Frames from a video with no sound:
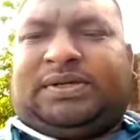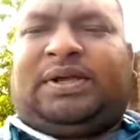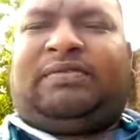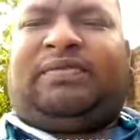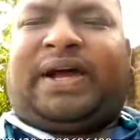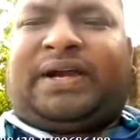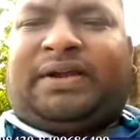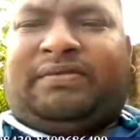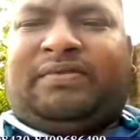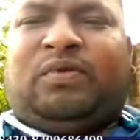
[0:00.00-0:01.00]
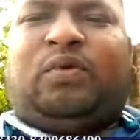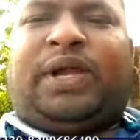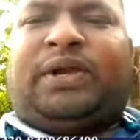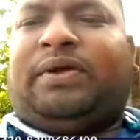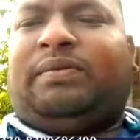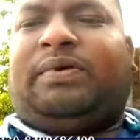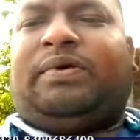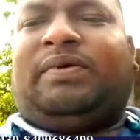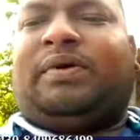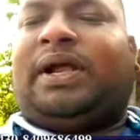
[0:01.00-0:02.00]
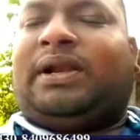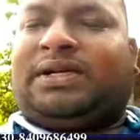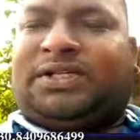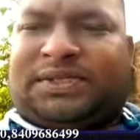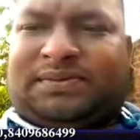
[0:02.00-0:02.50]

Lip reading: effective way to improve your English.